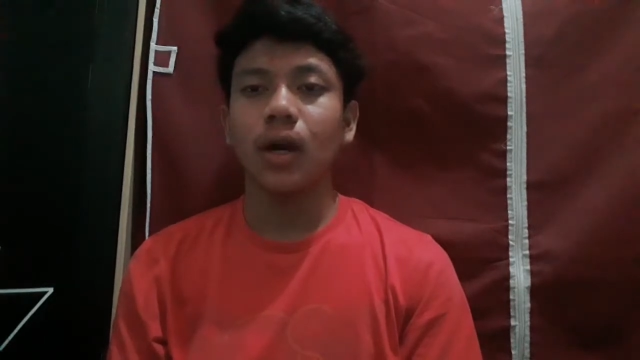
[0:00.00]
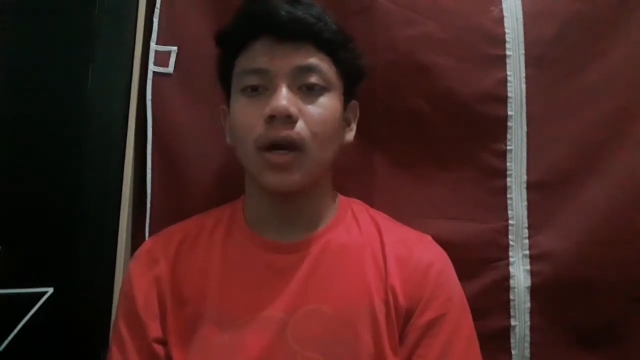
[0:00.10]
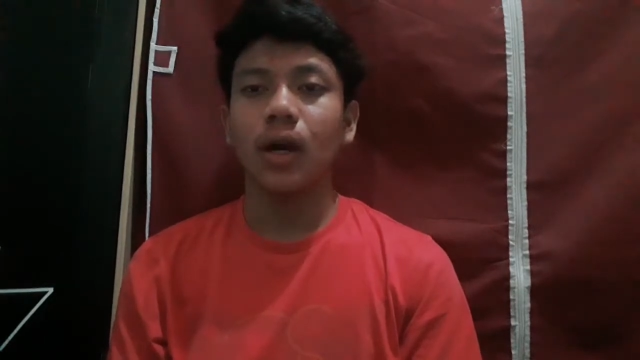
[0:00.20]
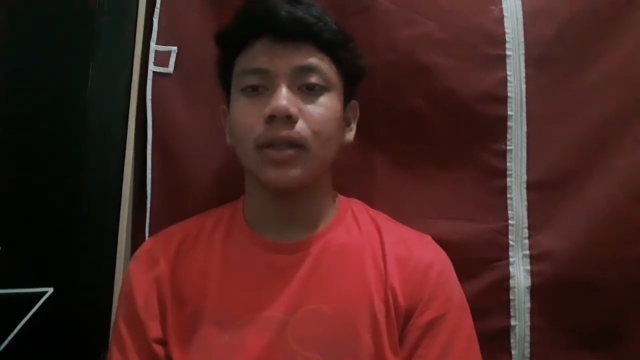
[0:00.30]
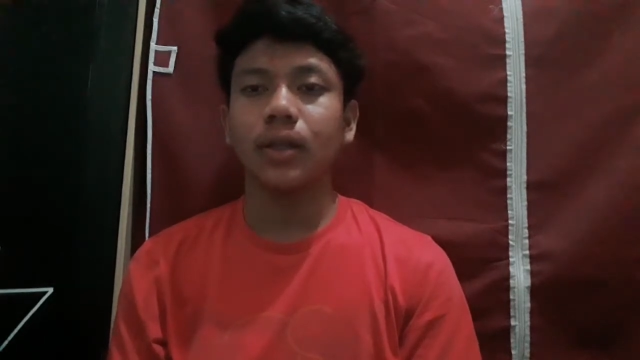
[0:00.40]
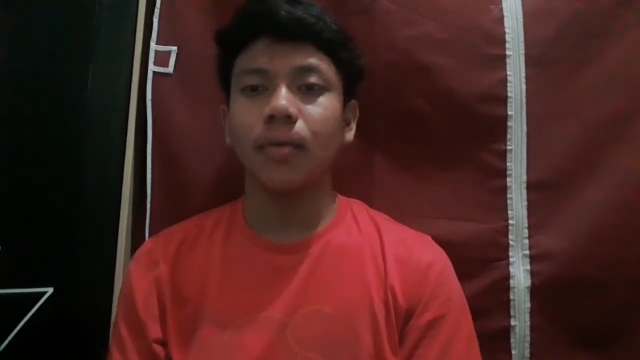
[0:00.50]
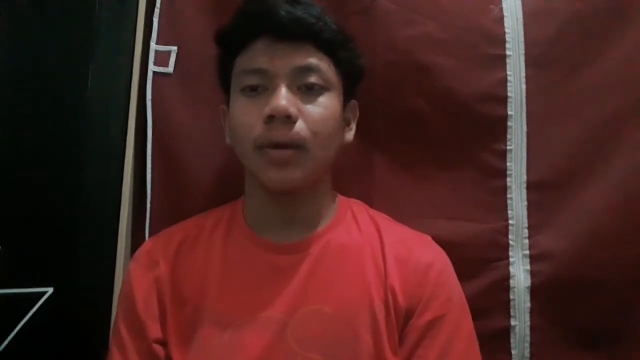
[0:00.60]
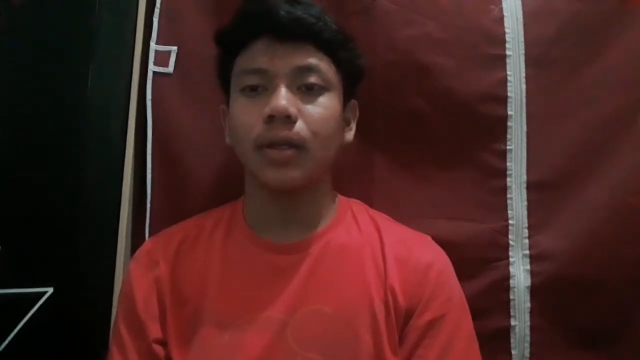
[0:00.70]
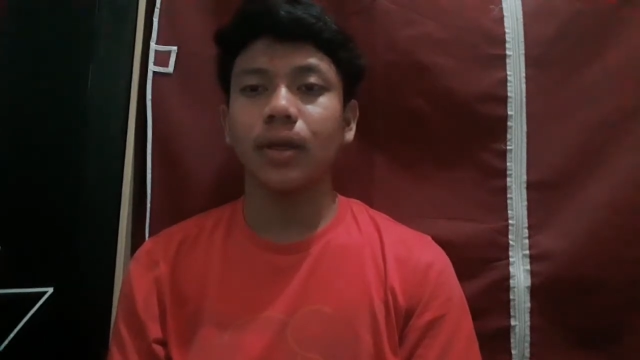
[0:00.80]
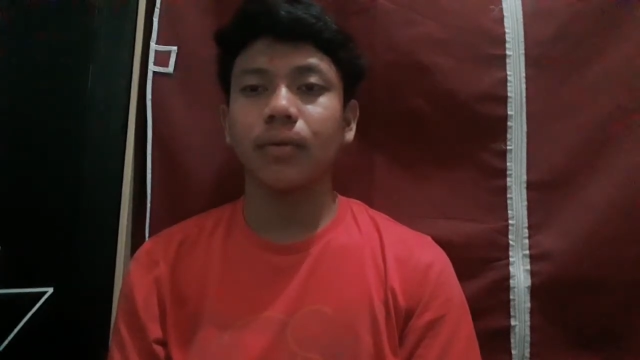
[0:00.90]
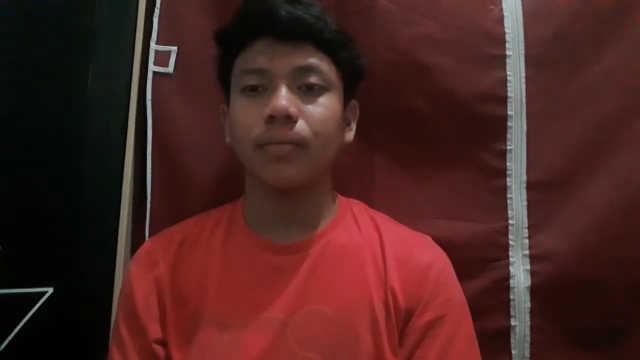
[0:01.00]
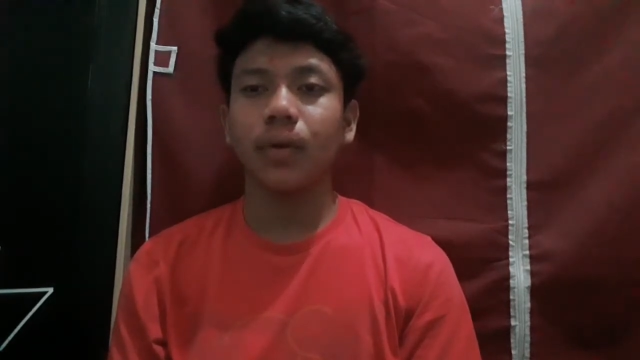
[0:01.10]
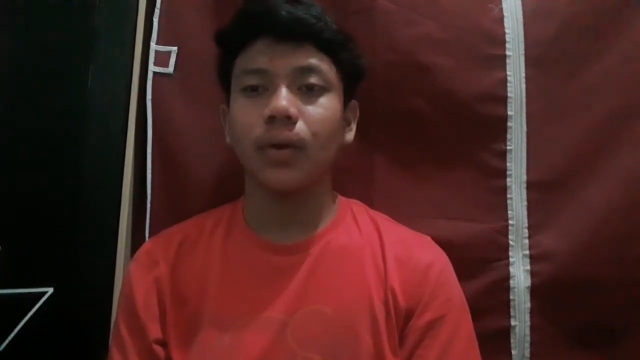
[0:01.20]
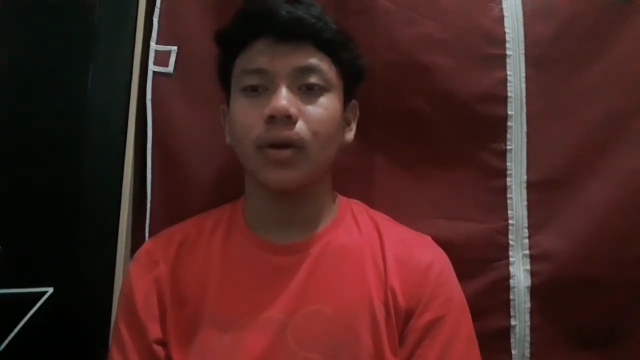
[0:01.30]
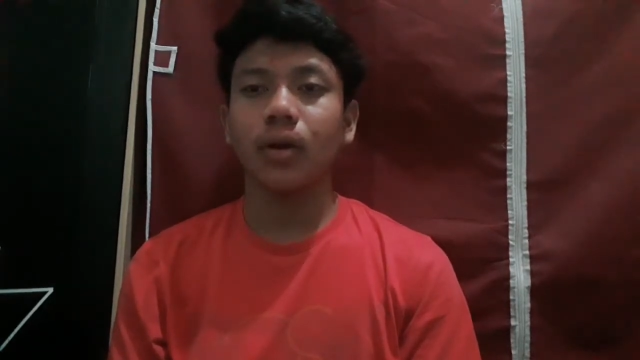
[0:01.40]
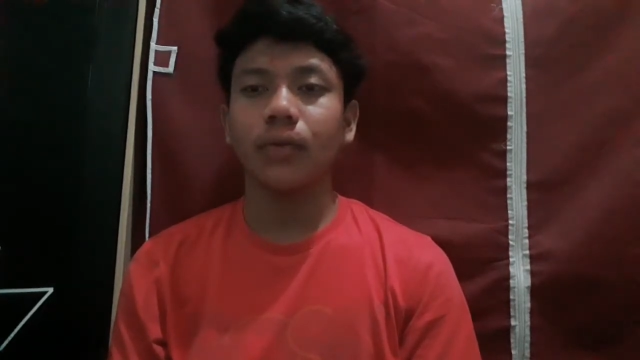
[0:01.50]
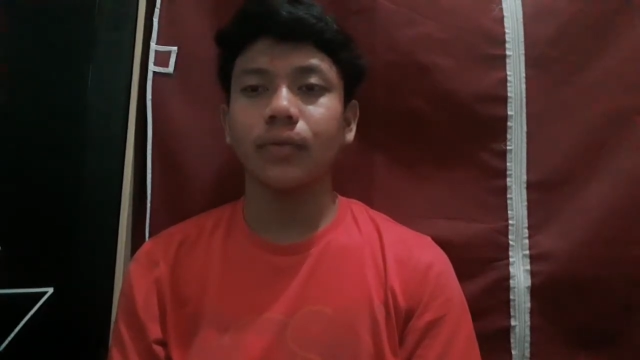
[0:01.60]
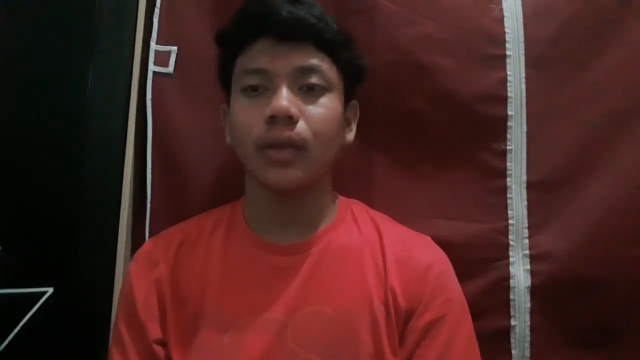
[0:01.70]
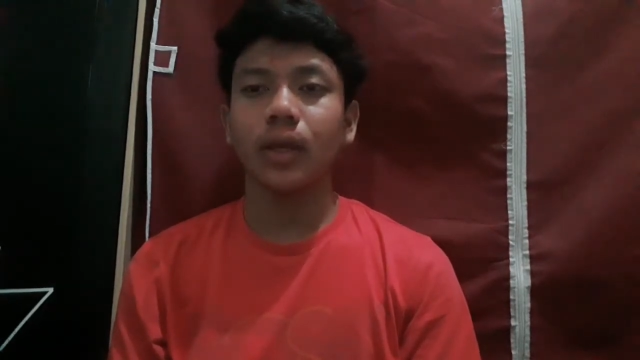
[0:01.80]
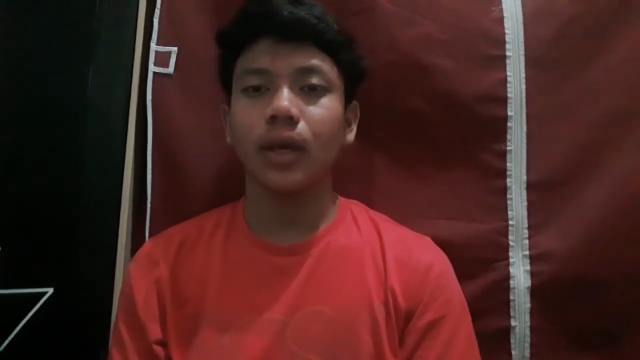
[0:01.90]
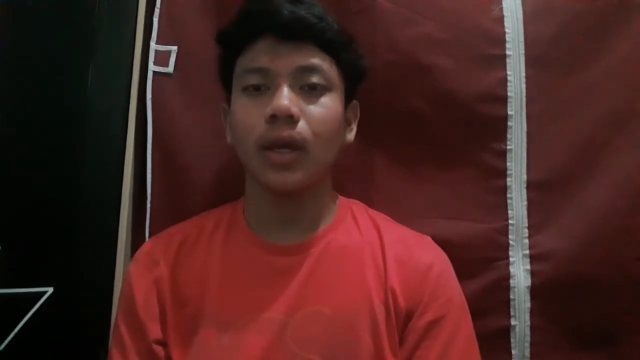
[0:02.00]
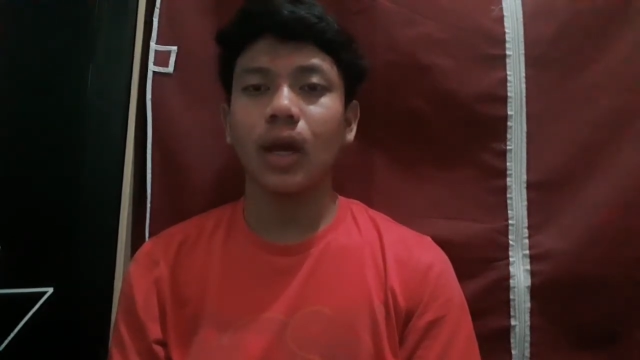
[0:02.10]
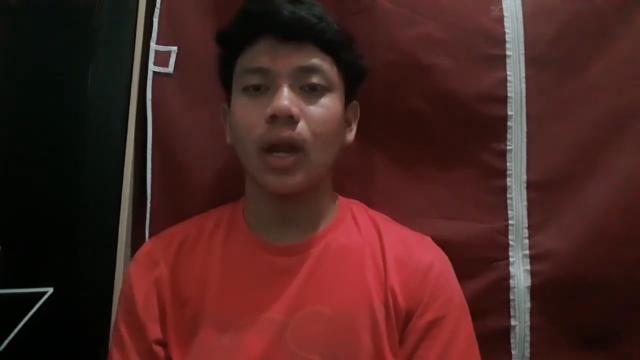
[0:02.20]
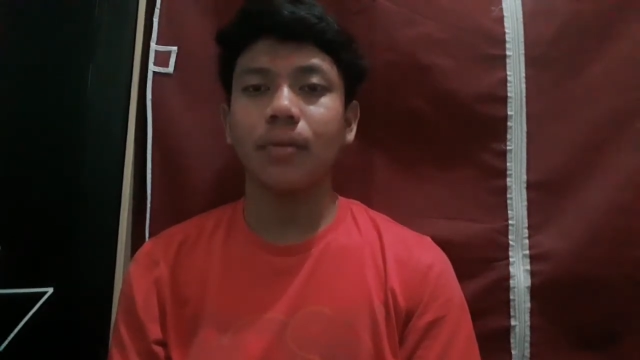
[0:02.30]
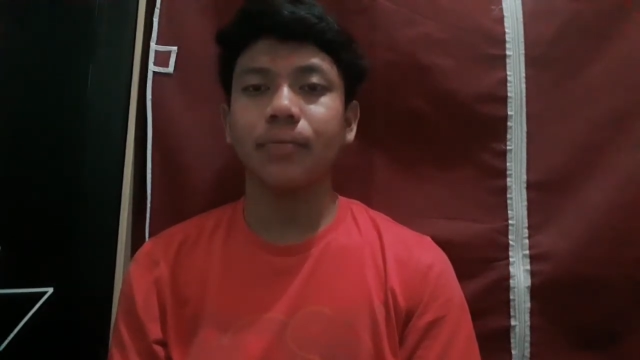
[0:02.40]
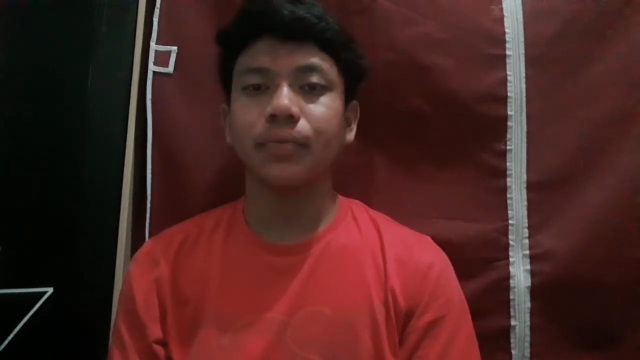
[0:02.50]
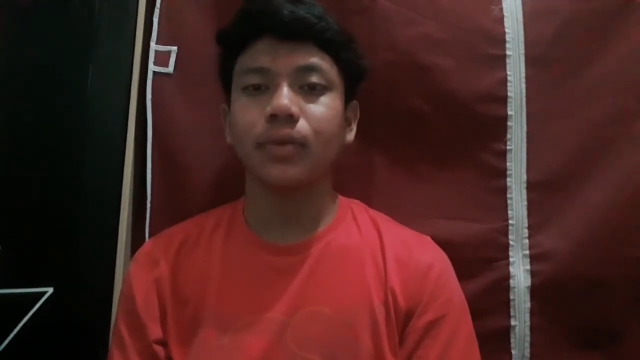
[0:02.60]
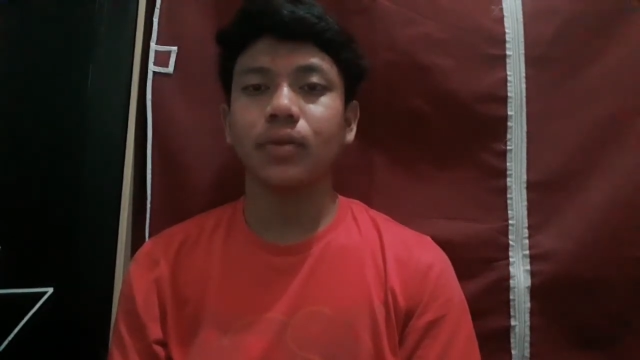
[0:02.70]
the braking power of the arm